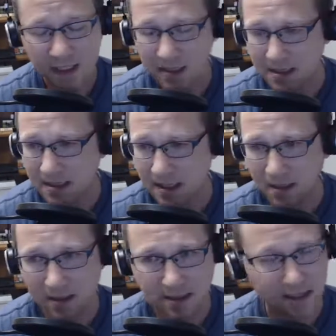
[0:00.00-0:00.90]
to say
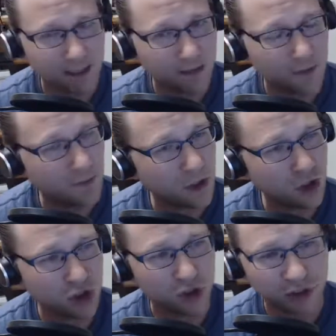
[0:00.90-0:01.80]
that the Second Amendment
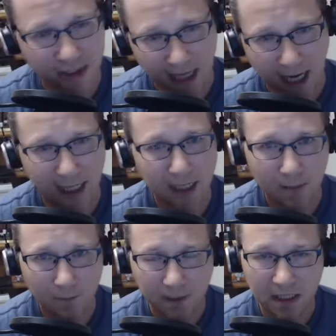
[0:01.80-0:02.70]
should not
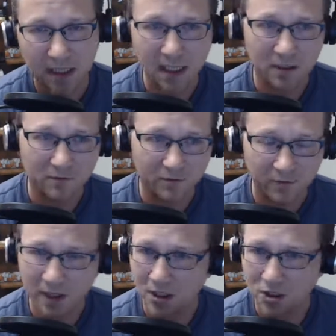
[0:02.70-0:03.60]
be
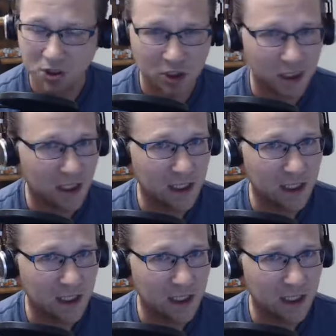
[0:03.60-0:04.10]
infringed.